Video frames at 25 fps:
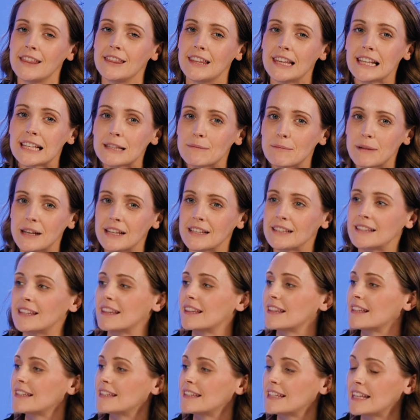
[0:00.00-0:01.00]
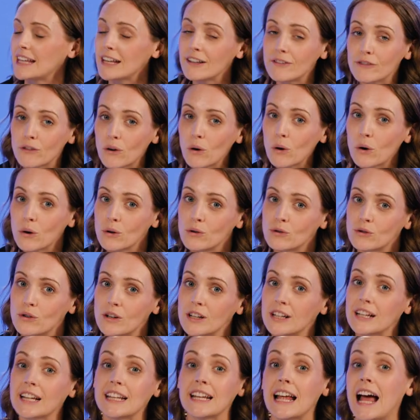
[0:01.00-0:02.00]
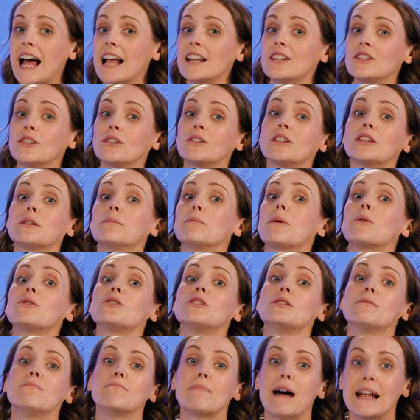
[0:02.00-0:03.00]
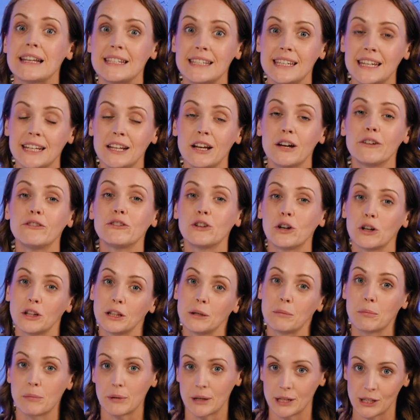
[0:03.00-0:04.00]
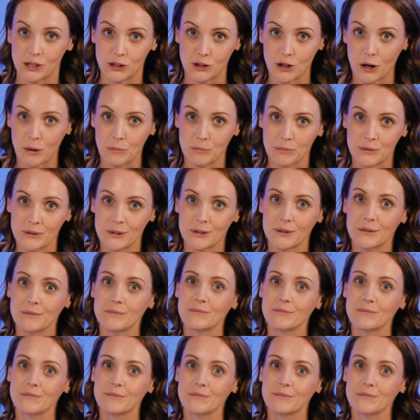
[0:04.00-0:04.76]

This means that the C400 can handle the most demanding of colour print jobs.